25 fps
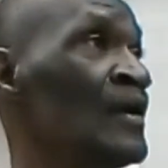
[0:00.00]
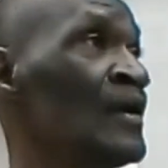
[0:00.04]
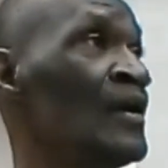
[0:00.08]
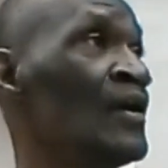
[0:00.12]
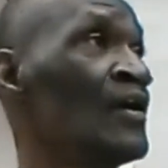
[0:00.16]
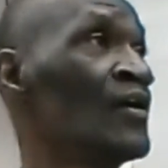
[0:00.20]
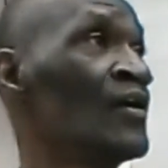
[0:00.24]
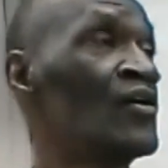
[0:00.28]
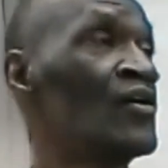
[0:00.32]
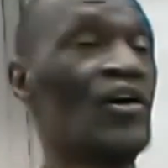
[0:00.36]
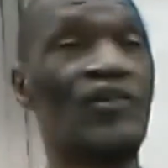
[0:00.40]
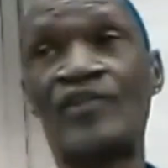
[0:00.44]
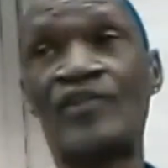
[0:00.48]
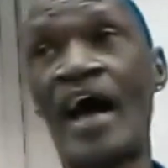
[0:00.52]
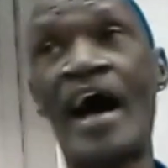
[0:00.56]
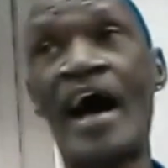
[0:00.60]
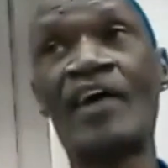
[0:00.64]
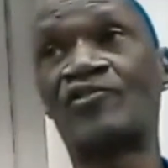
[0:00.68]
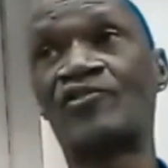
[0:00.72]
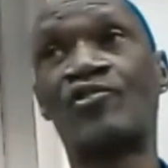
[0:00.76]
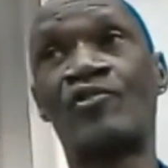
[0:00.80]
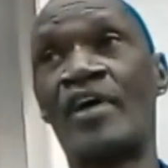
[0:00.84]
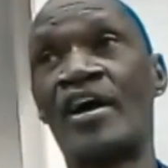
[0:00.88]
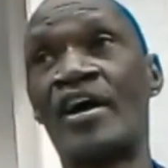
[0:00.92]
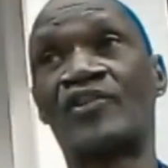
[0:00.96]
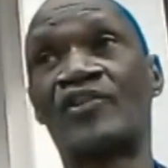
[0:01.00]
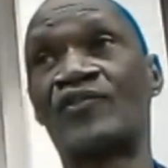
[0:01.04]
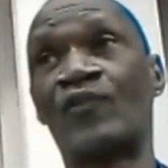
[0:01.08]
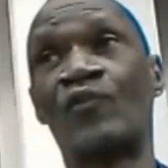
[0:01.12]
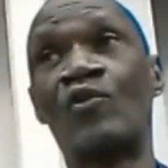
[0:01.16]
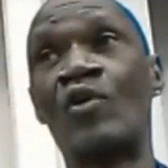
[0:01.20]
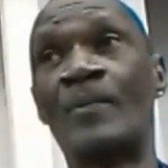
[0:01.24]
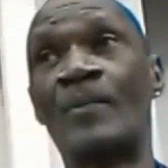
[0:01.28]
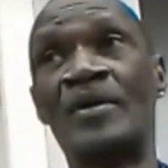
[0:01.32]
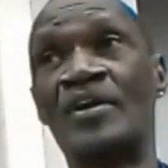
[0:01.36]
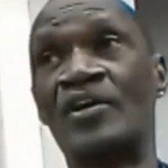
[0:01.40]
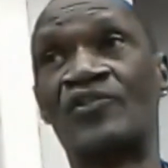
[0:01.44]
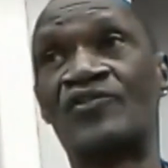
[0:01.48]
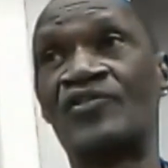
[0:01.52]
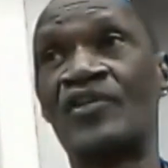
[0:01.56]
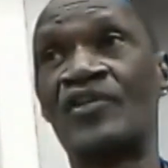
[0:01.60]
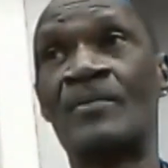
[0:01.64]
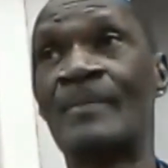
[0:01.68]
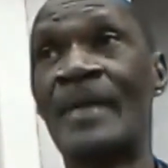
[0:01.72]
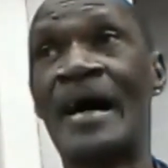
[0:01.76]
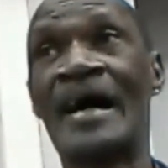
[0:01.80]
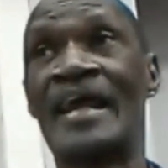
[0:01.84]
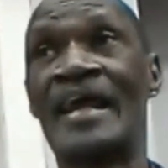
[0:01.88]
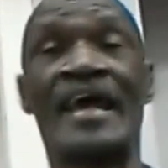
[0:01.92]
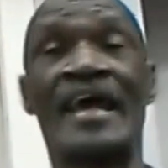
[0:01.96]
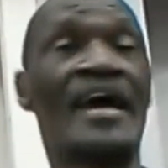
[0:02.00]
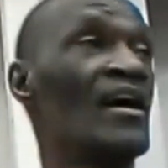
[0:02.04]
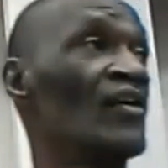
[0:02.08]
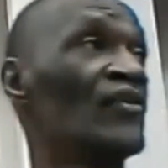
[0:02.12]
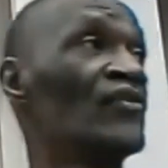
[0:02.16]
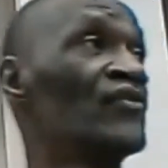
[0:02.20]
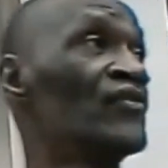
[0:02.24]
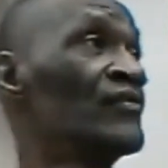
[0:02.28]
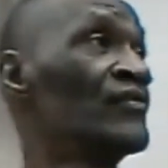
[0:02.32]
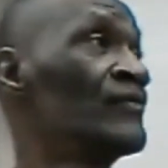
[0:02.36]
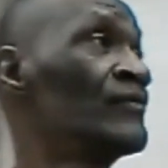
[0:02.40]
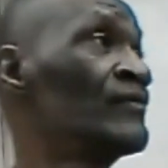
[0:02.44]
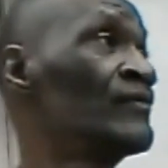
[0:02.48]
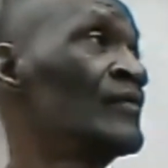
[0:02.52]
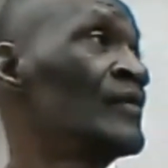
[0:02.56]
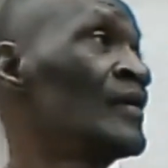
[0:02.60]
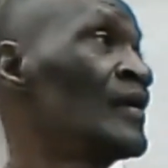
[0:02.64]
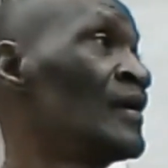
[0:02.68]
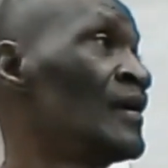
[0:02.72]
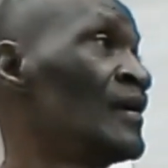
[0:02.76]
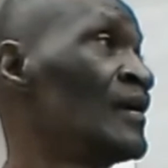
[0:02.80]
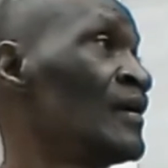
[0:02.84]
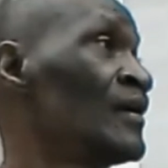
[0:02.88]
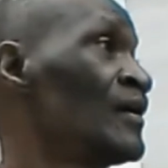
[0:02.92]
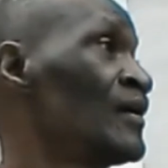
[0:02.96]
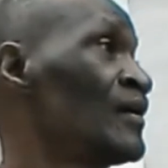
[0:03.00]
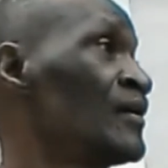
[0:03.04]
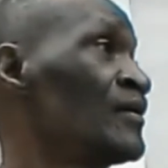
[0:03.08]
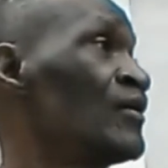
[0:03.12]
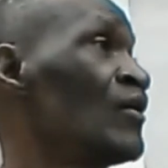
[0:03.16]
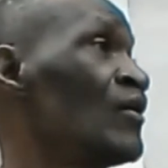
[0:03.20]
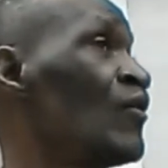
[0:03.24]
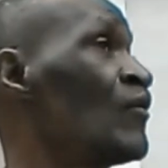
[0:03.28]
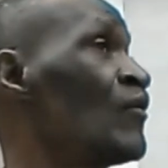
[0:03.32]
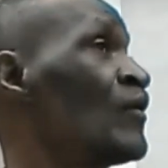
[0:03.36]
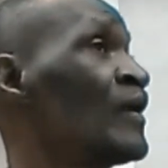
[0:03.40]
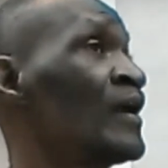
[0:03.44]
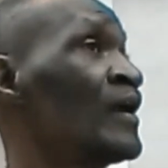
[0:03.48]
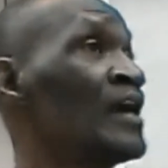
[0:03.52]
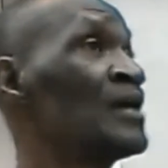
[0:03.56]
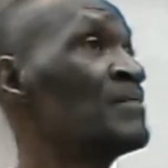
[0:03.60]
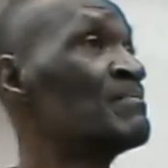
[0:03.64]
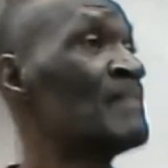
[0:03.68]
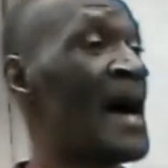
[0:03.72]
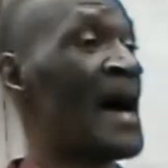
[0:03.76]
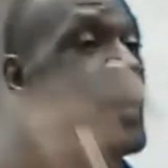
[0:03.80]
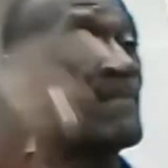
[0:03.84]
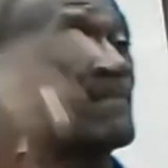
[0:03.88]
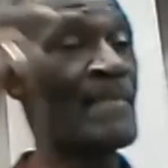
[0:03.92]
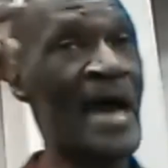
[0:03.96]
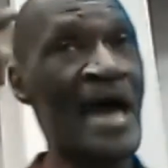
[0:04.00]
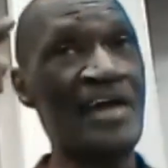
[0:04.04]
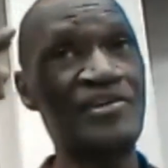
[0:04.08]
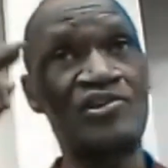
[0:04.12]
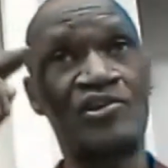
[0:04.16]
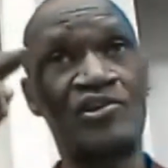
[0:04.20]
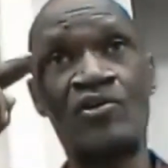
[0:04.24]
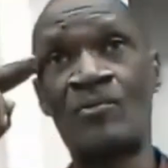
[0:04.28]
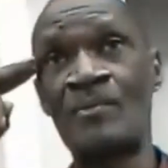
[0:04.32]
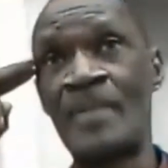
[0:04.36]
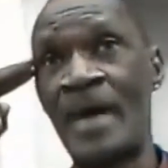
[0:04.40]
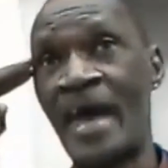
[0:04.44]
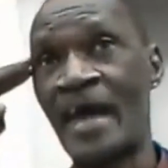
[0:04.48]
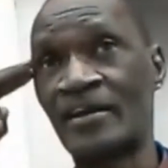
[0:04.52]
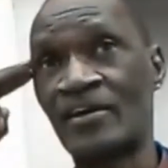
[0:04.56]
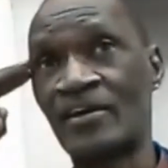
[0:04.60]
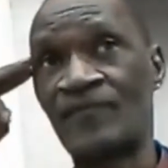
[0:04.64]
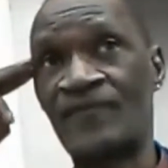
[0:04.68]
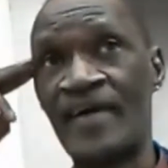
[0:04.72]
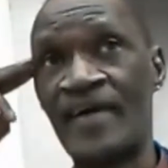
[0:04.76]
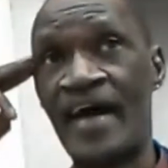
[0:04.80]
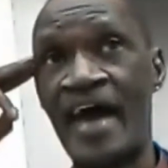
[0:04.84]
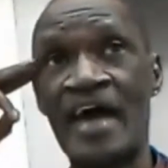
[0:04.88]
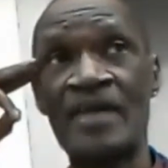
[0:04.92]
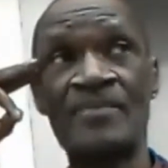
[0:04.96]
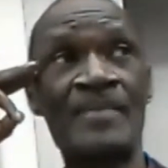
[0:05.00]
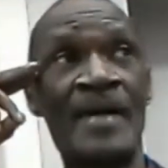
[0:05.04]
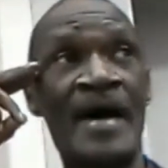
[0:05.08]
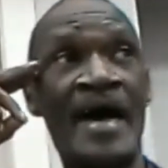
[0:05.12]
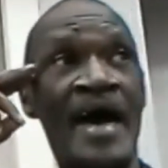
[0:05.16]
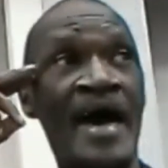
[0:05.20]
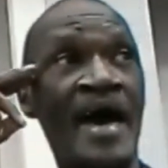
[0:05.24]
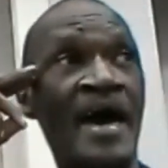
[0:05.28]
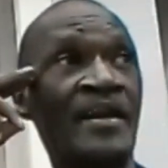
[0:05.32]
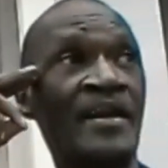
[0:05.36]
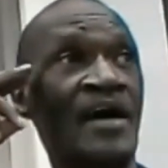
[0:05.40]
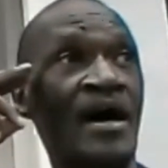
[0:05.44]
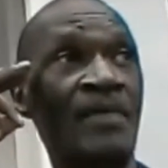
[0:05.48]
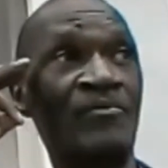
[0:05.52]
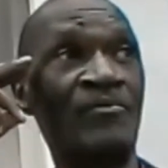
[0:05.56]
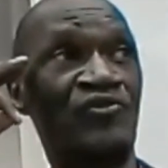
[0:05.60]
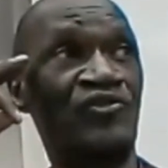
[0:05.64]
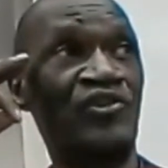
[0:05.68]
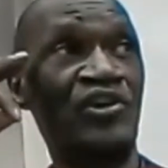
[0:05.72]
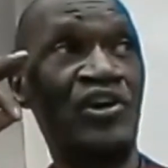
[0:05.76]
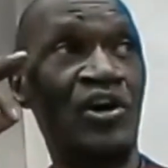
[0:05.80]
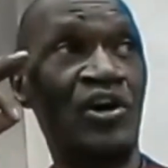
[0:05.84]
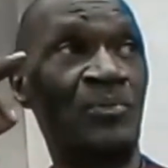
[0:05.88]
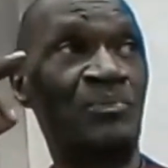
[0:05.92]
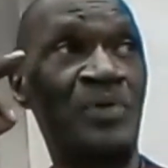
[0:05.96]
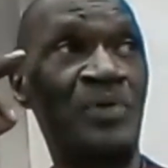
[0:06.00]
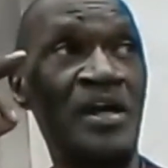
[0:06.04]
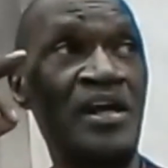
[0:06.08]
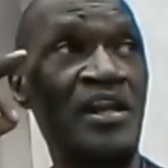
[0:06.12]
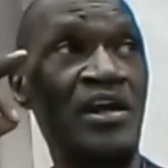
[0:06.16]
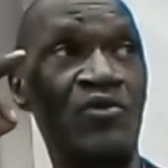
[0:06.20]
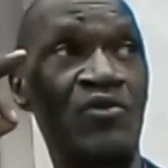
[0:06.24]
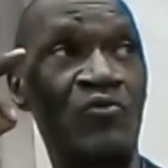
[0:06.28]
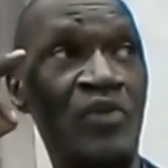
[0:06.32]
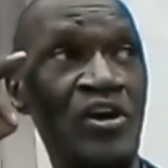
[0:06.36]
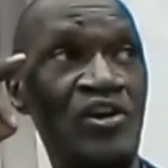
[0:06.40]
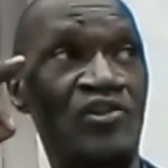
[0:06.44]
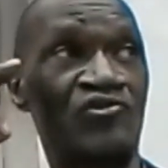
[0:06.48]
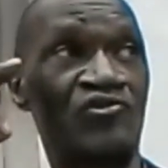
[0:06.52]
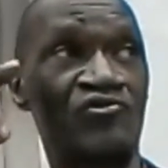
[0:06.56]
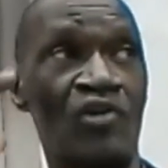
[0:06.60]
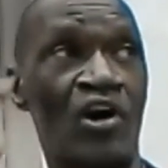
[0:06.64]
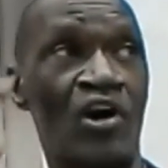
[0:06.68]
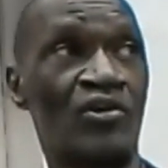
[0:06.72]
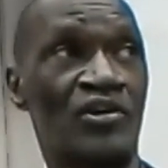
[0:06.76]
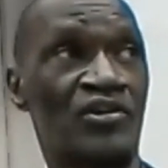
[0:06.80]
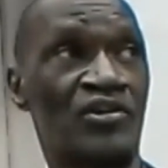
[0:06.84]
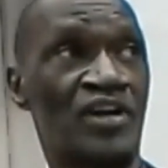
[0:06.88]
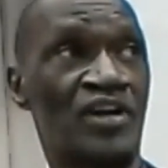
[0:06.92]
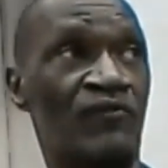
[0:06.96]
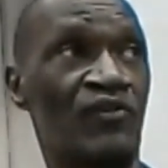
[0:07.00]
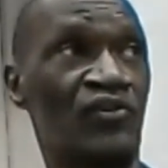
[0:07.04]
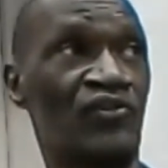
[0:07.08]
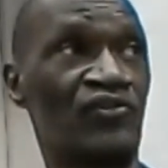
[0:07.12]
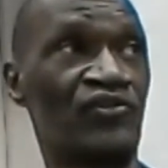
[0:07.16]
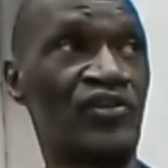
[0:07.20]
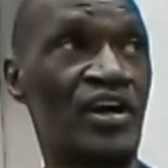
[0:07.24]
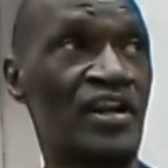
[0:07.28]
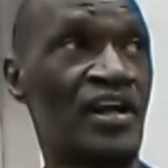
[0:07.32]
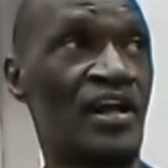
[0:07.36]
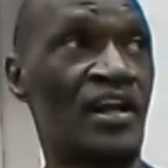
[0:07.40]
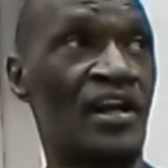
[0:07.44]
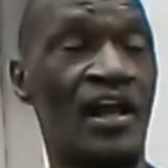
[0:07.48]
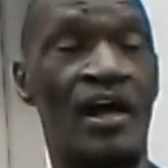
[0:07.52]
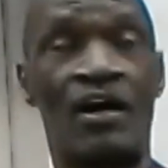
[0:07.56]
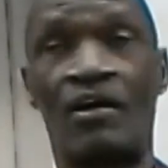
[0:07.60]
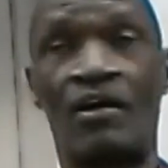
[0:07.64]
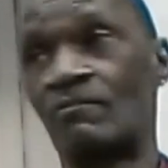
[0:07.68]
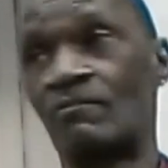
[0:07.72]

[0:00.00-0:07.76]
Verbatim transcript: because I'll transform into somebody else. You know, in my magical magnifying mind, I'm still Petey Wheatstraw, the devil's son-in-law.